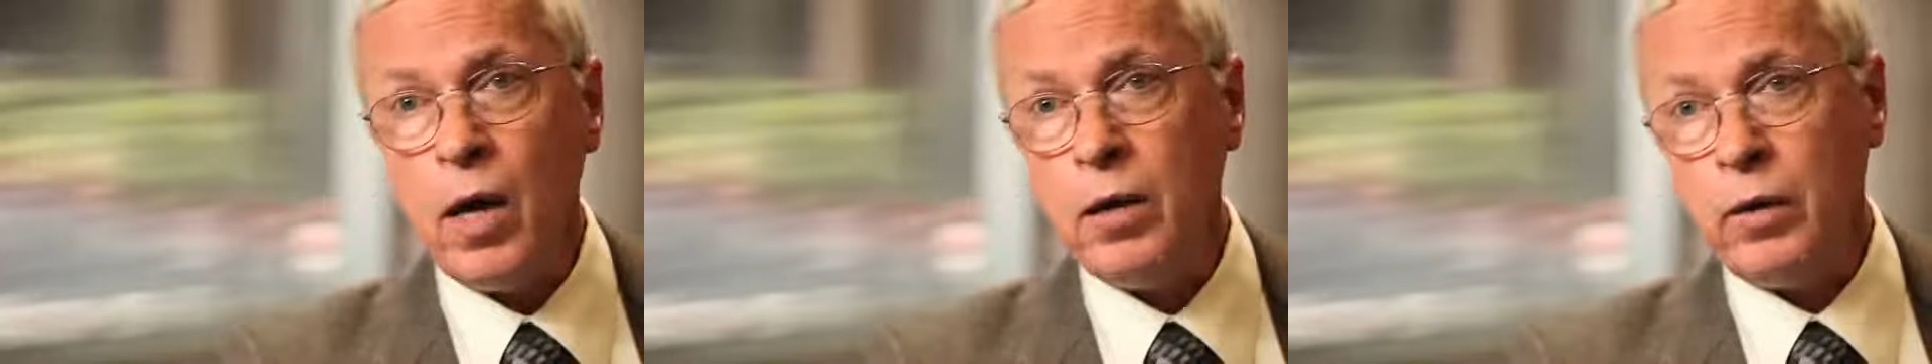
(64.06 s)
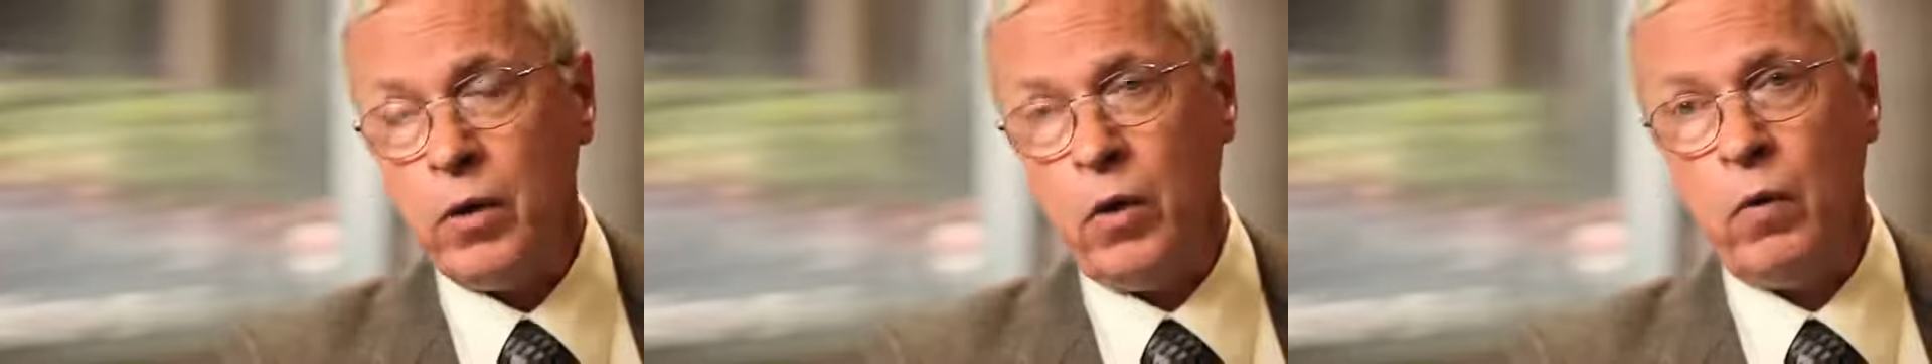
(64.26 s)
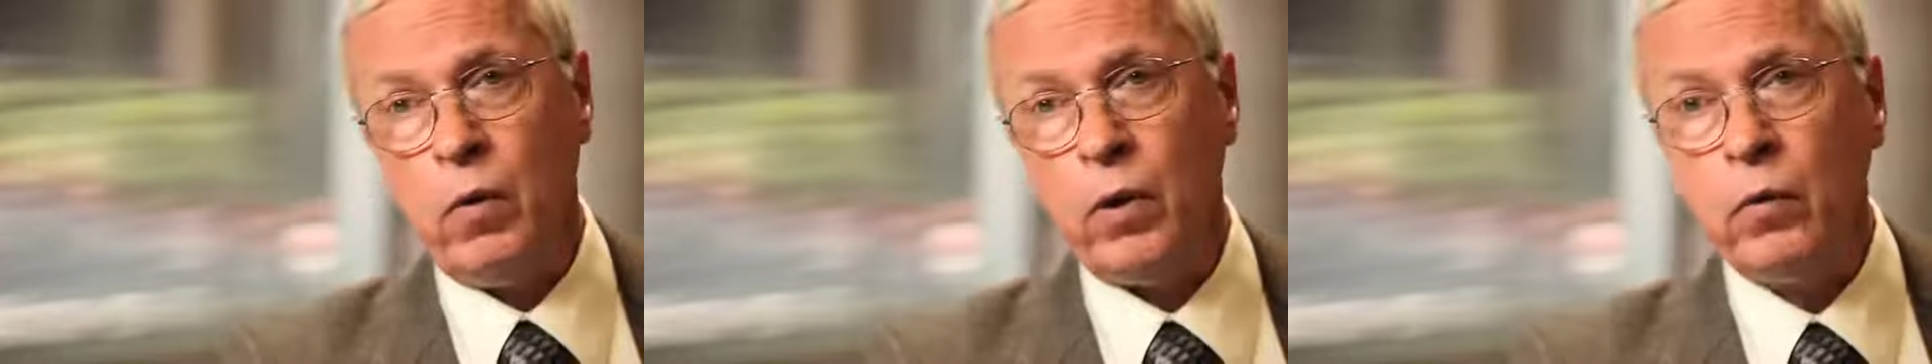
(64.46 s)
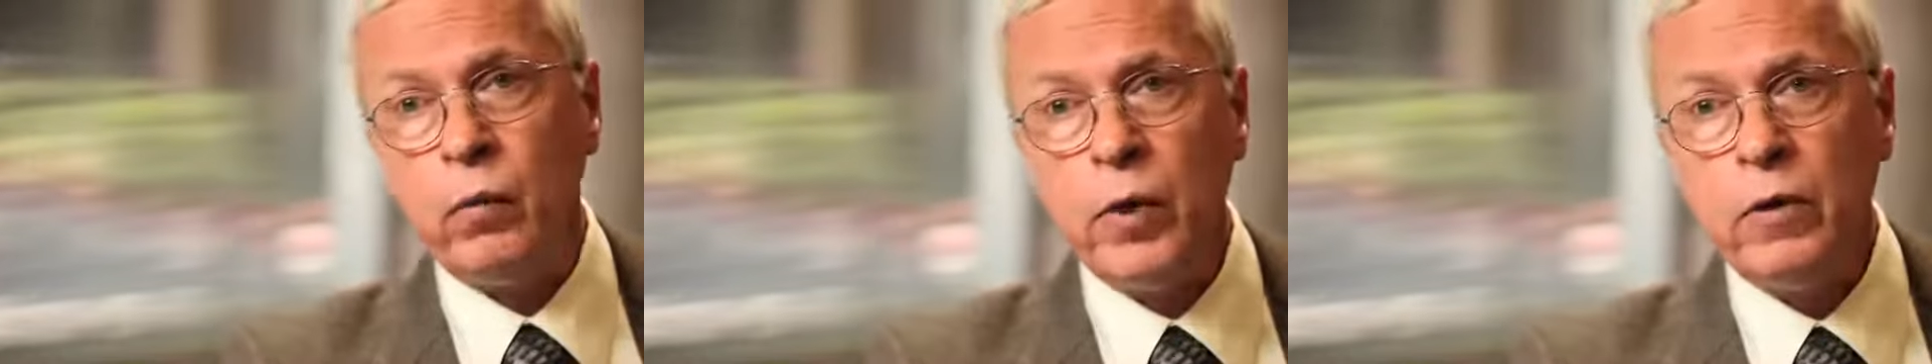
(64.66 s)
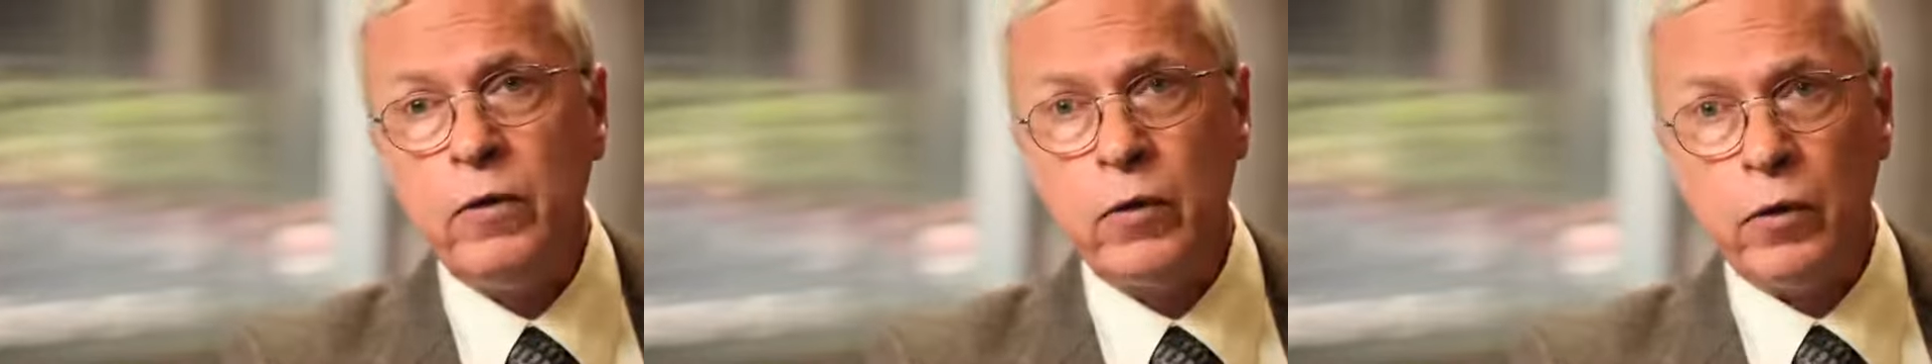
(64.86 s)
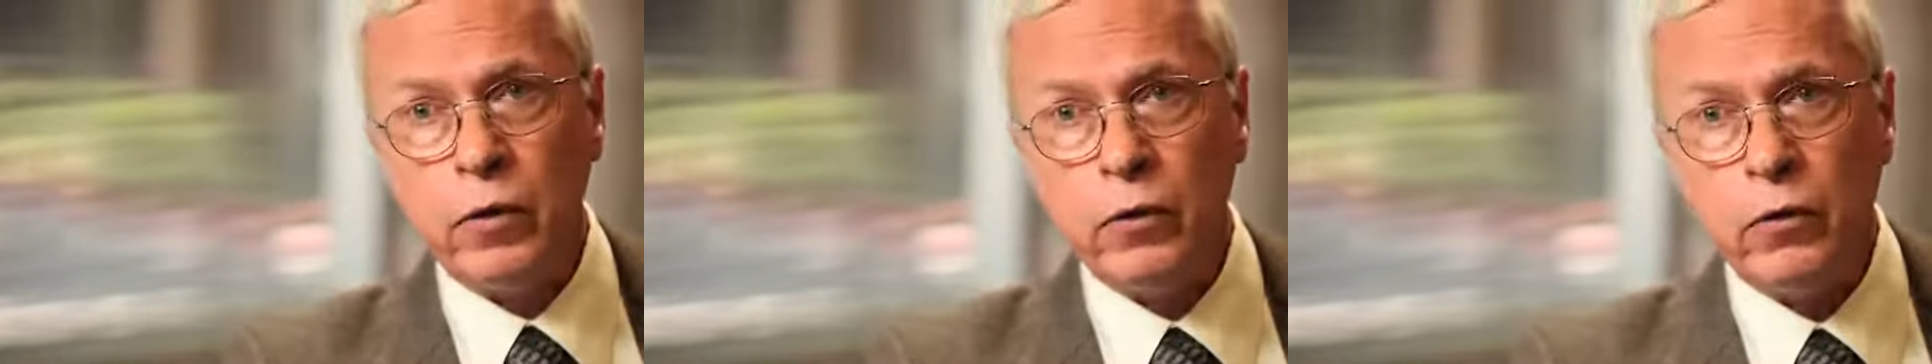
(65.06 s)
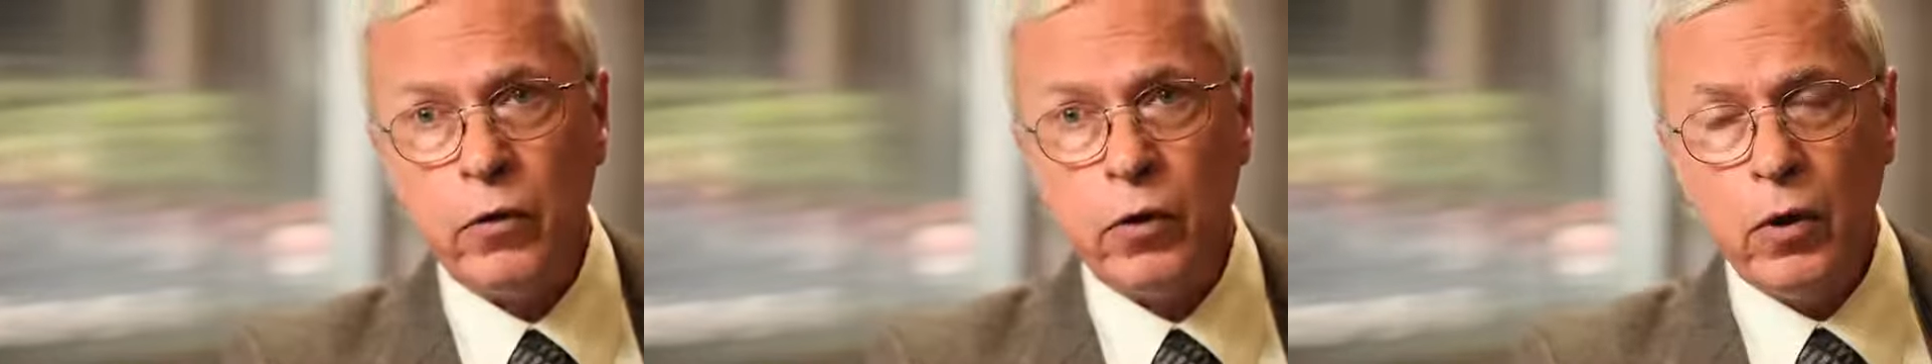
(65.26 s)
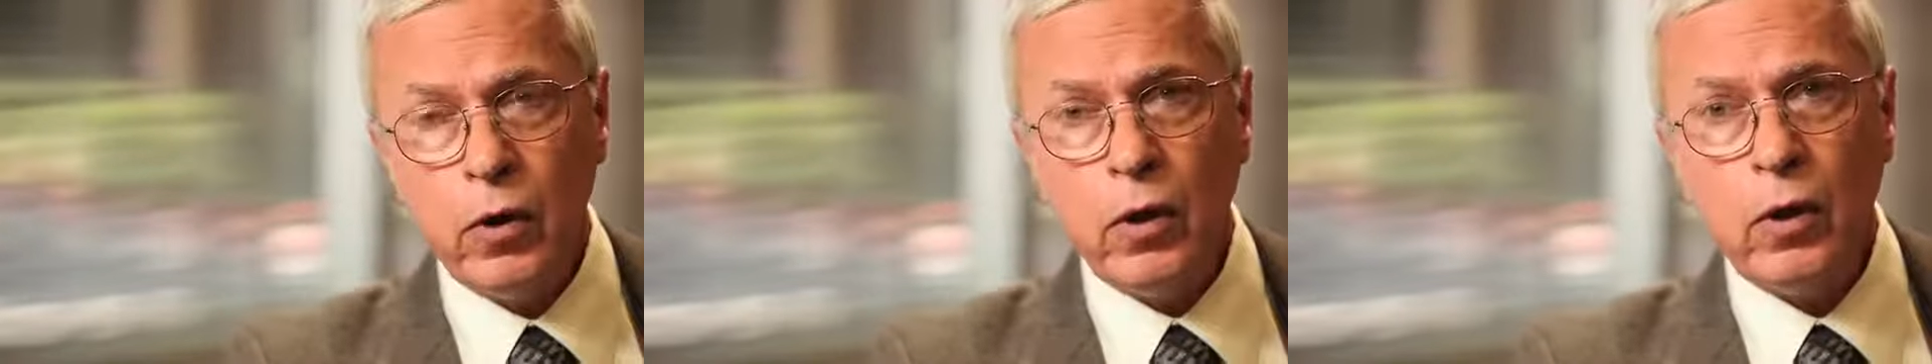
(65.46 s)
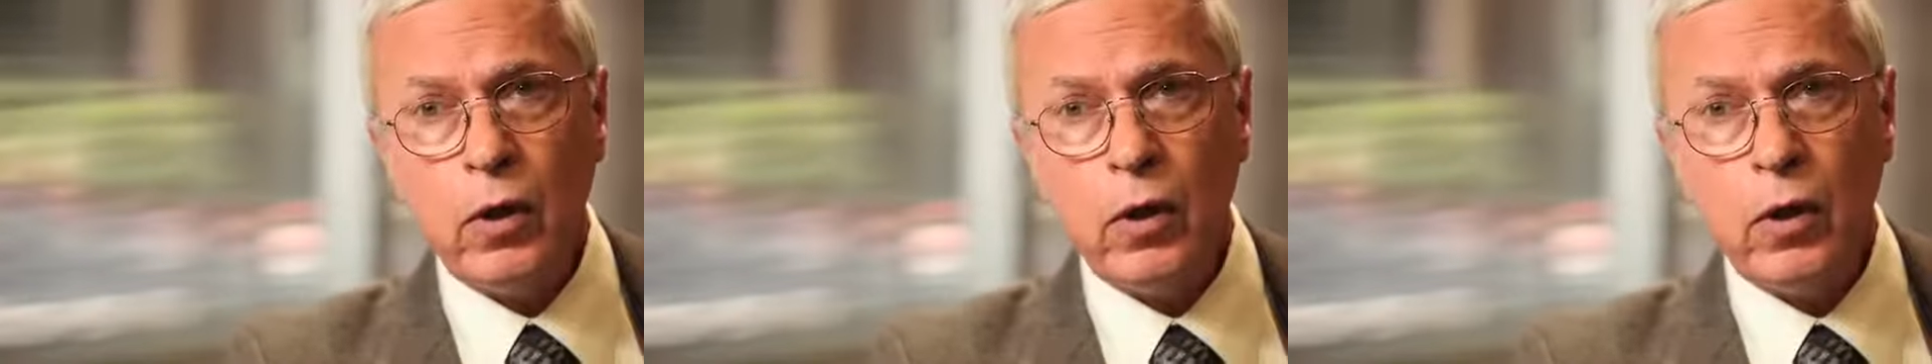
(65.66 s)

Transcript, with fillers: ongoing research.